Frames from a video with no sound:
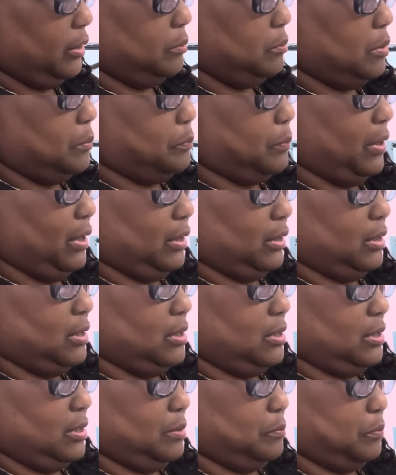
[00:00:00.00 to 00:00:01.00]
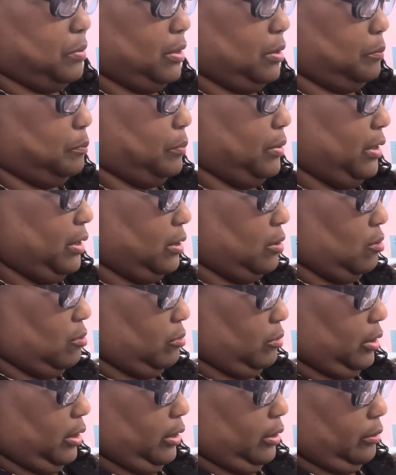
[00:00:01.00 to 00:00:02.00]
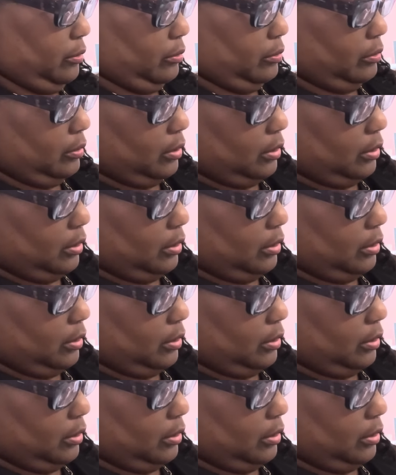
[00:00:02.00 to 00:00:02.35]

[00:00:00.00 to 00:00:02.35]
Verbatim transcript: Let me pick this, put a pick on here.